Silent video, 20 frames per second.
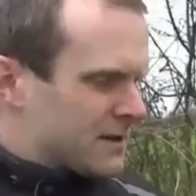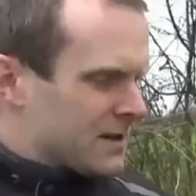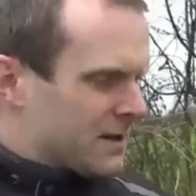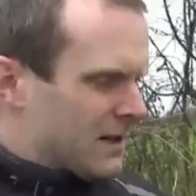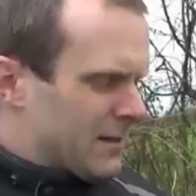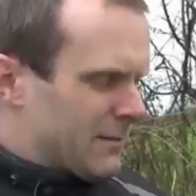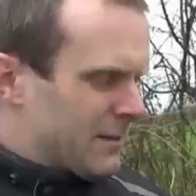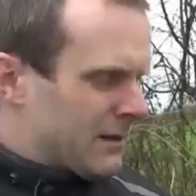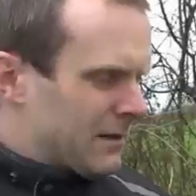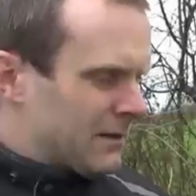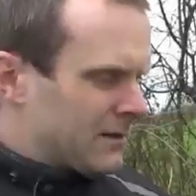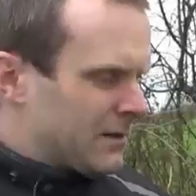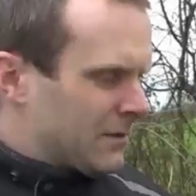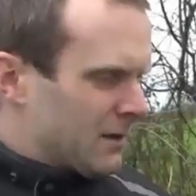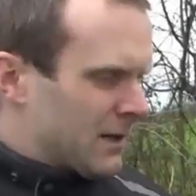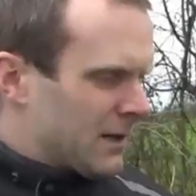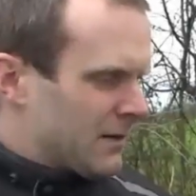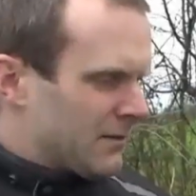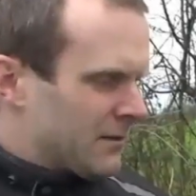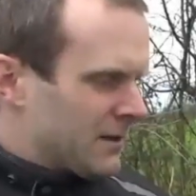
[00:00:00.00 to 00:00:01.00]
of the time, it'll
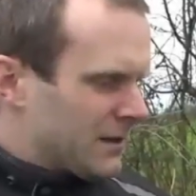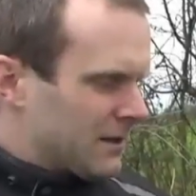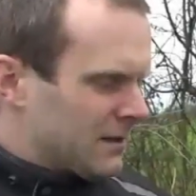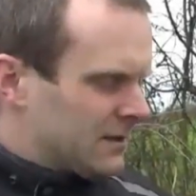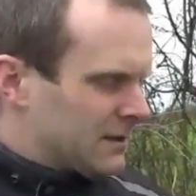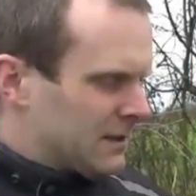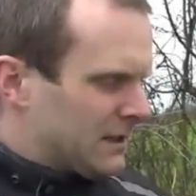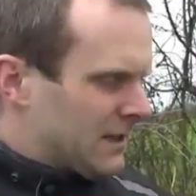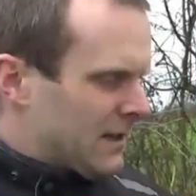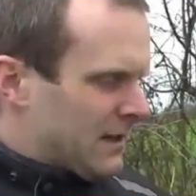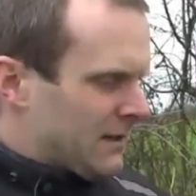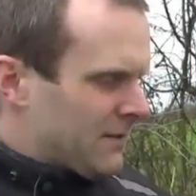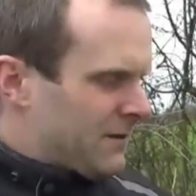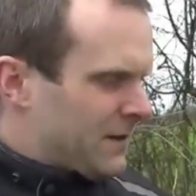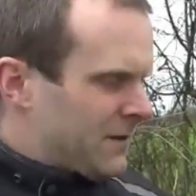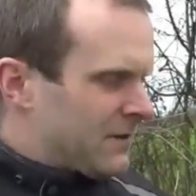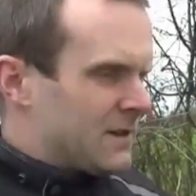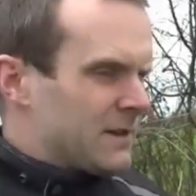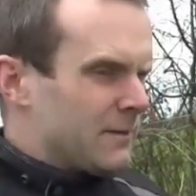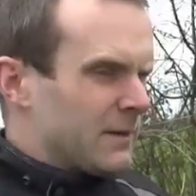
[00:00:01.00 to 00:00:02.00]
do over
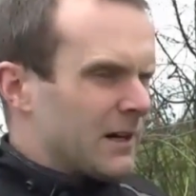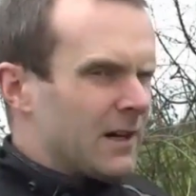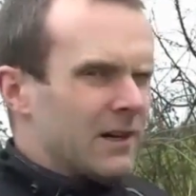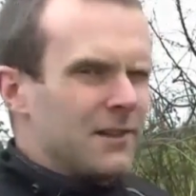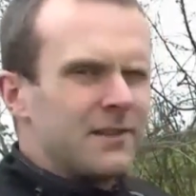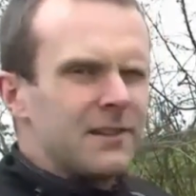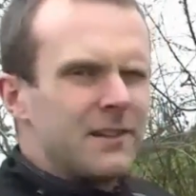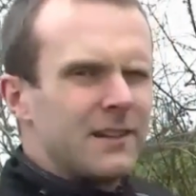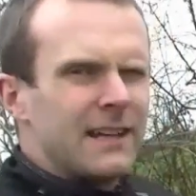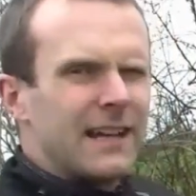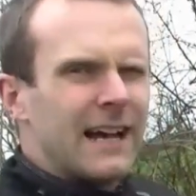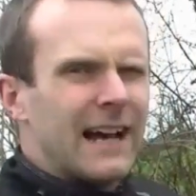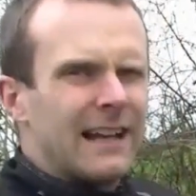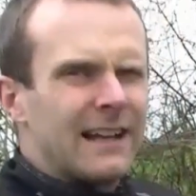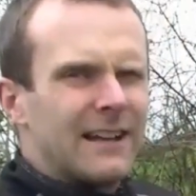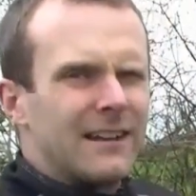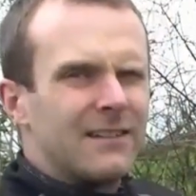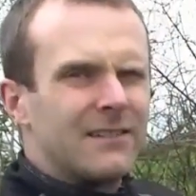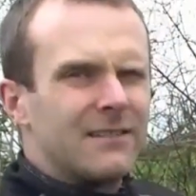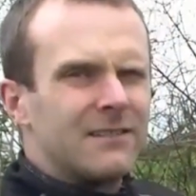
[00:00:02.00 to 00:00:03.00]
50 miles to the
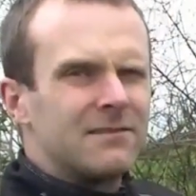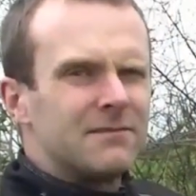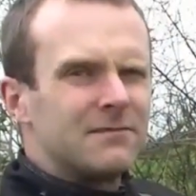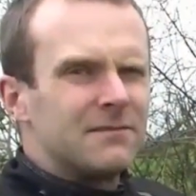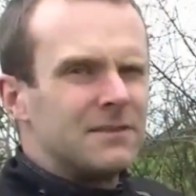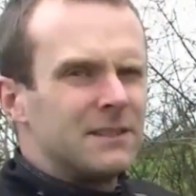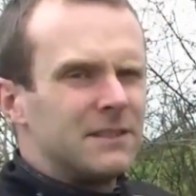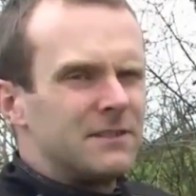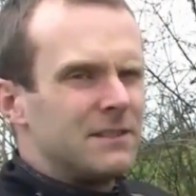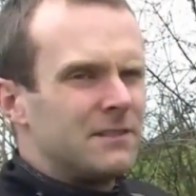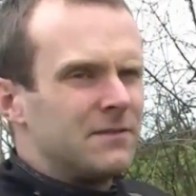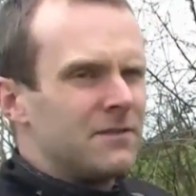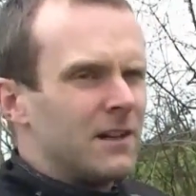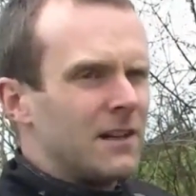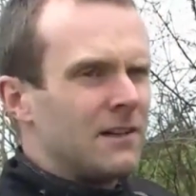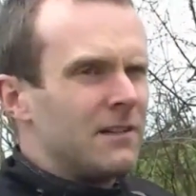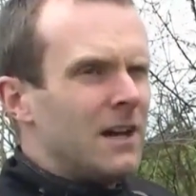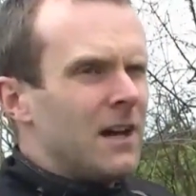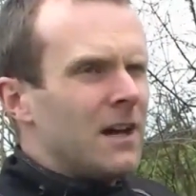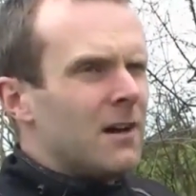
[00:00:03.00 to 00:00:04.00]
gallon, yeah.
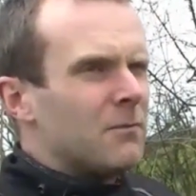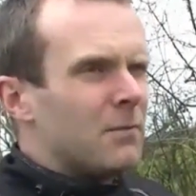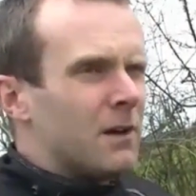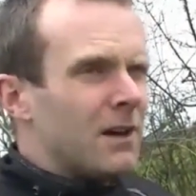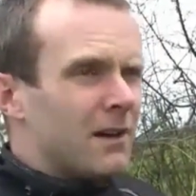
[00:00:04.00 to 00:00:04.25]
55.